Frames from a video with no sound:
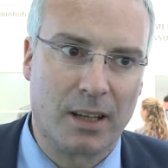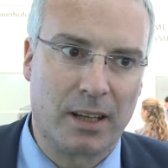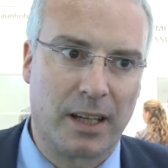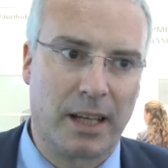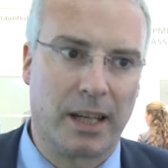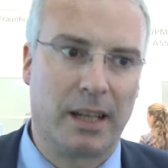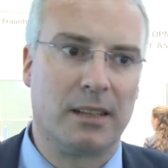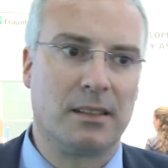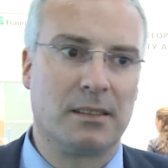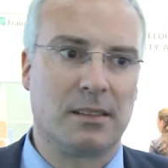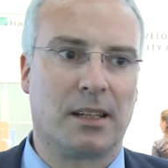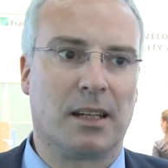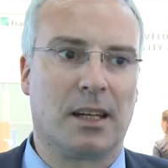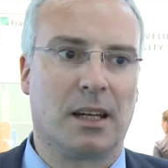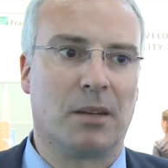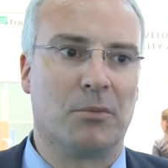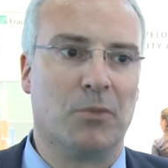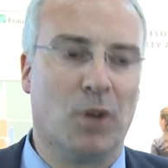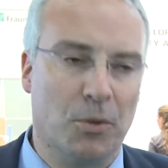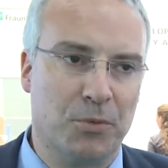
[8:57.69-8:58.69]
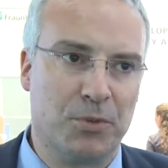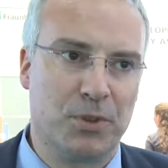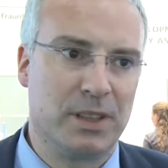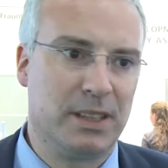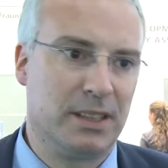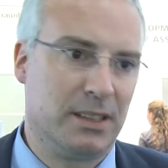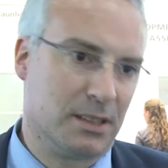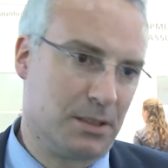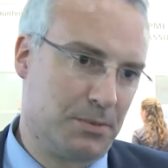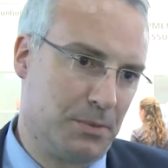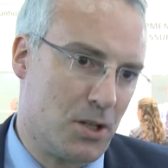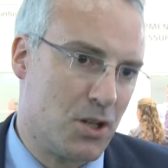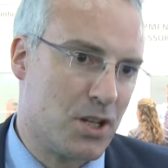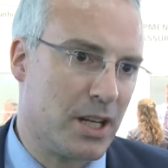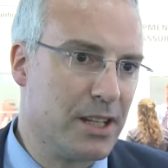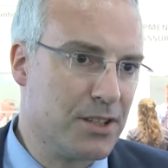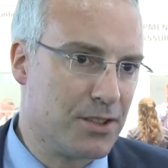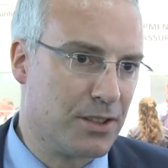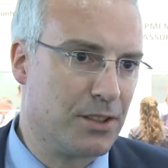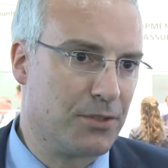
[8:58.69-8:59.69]
And um, hopefully this will
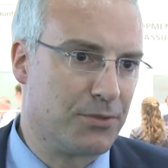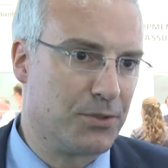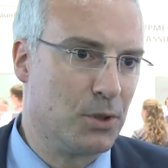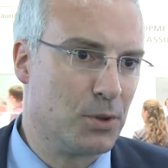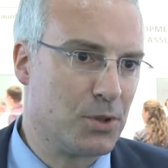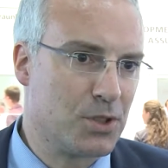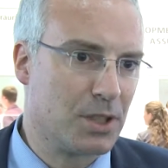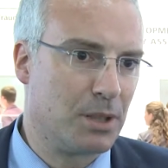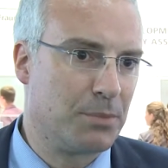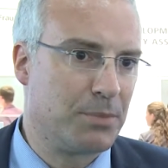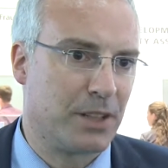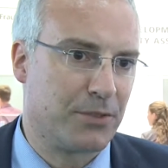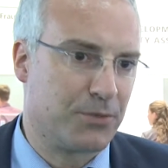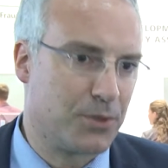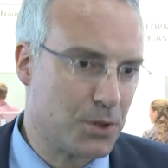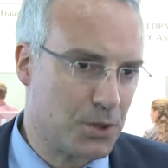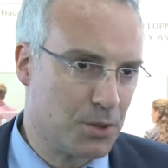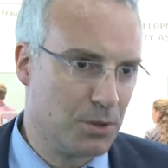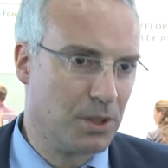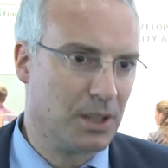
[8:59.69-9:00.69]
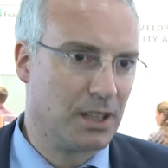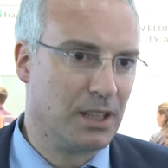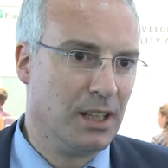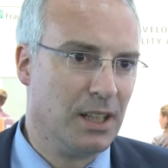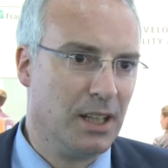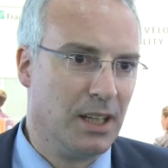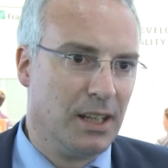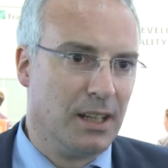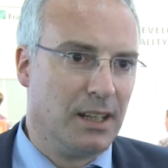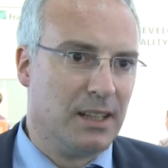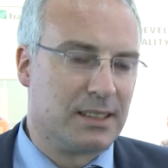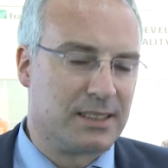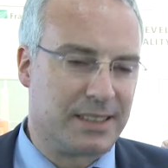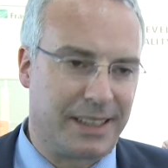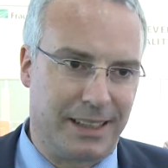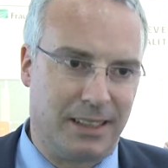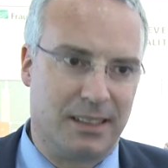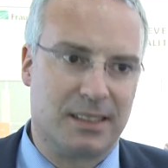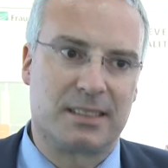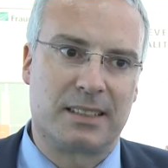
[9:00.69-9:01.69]
change in the future, but for sure,
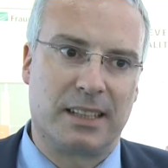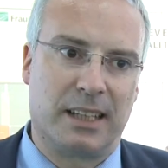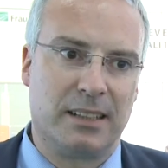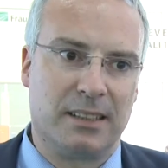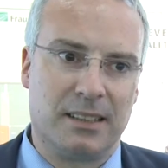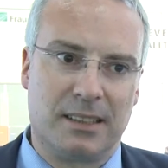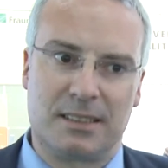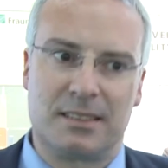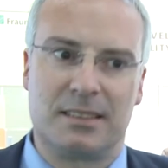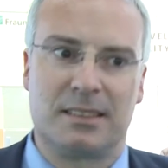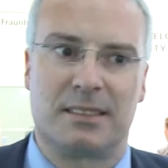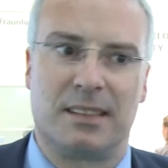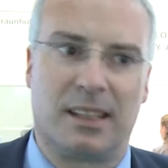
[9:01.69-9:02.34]
setting standards is